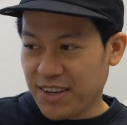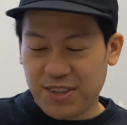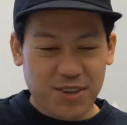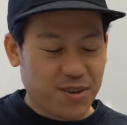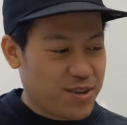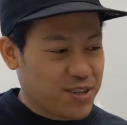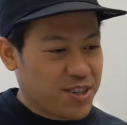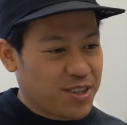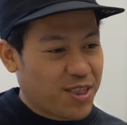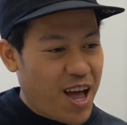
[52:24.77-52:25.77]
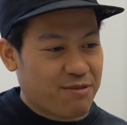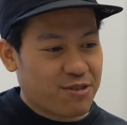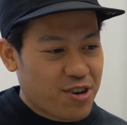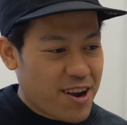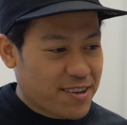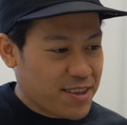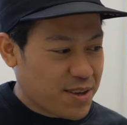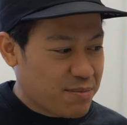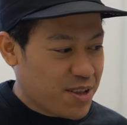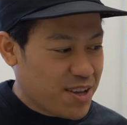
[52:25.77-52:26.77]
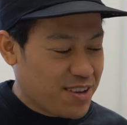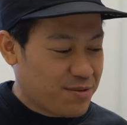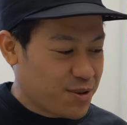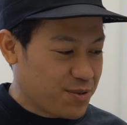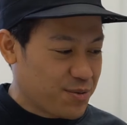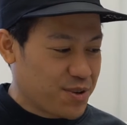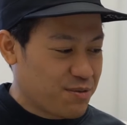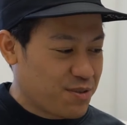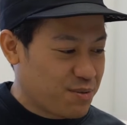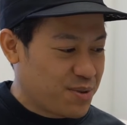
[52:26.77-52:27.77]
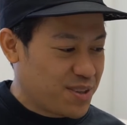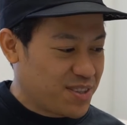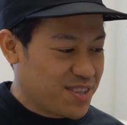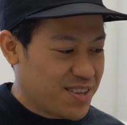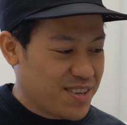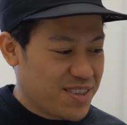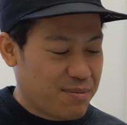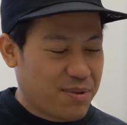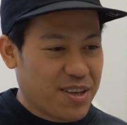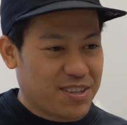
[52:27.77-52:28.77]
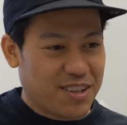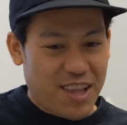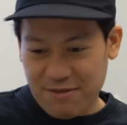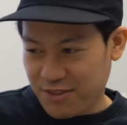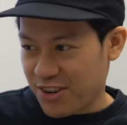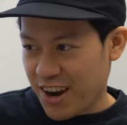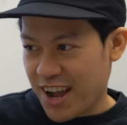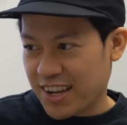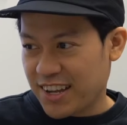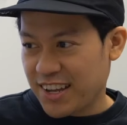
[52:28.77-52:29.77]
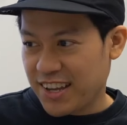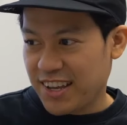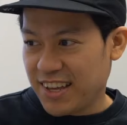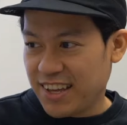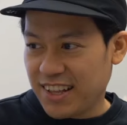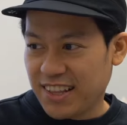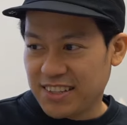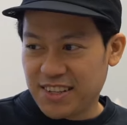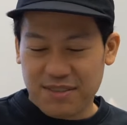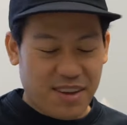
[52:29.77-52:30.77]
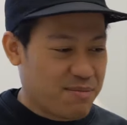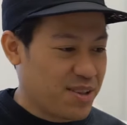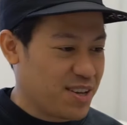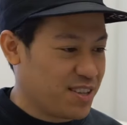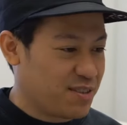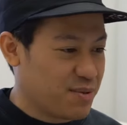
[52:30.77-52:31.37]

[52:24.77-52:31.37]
So there's this laugh track that they play. We're in the Philippines. They play this laugh track. Let's see if that plays. But